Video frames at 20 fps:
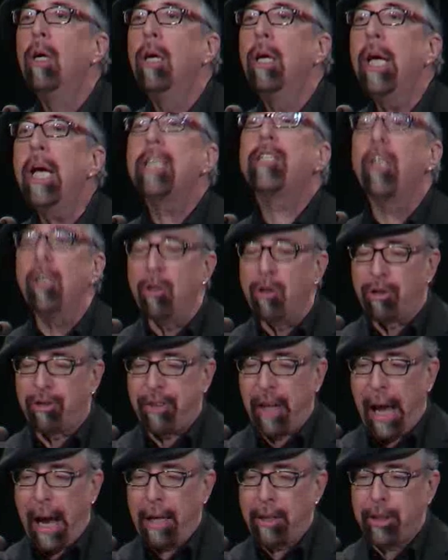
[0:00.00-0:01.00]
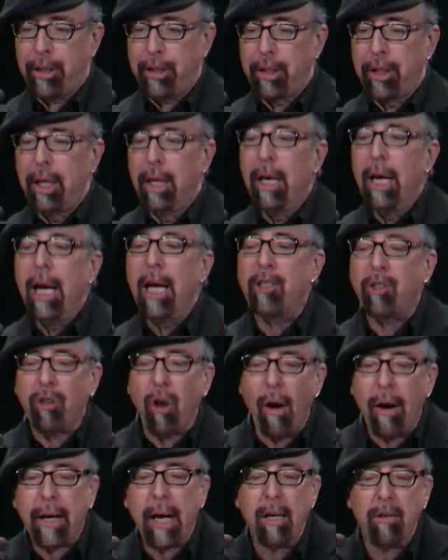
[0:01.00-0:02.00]
Here's a newsflash
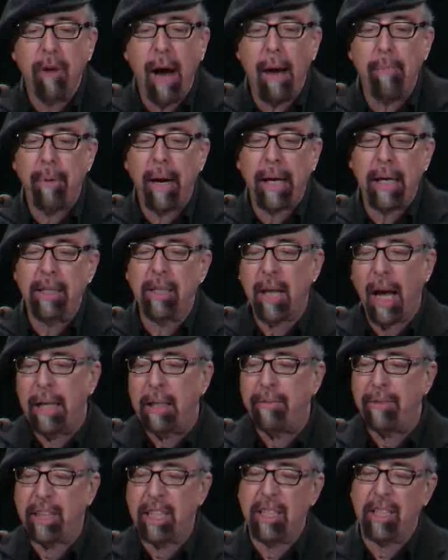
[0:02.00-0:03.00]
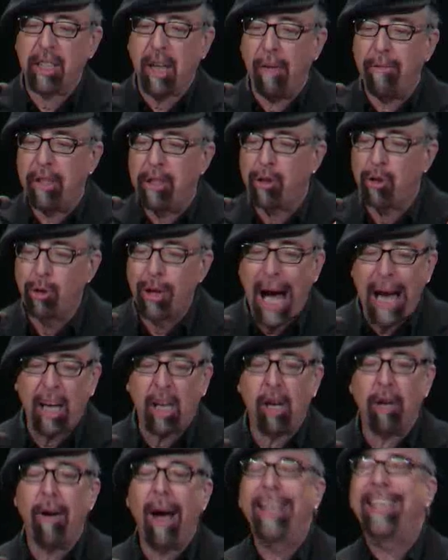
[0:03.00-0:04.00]
historic and groundbreaking scientific discoveries do not
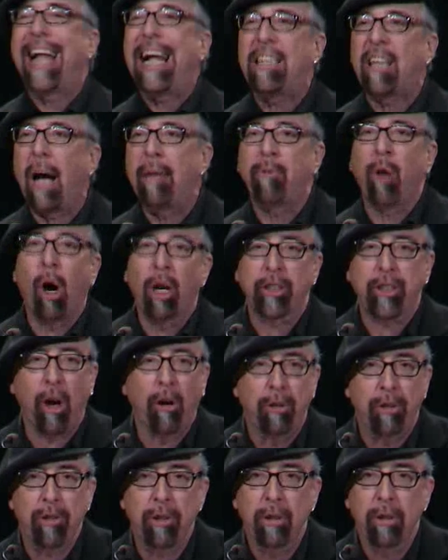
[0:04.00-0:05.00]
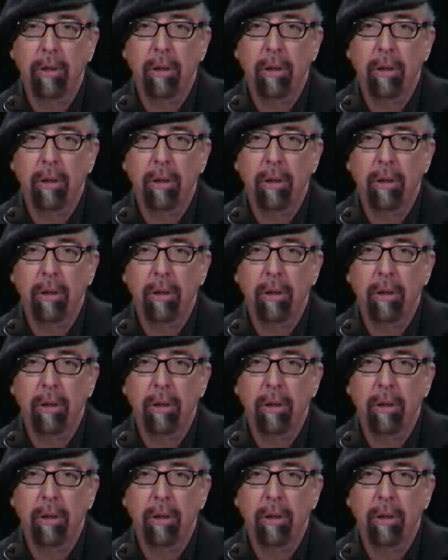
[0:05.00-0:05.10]
occur on daytime talk shows.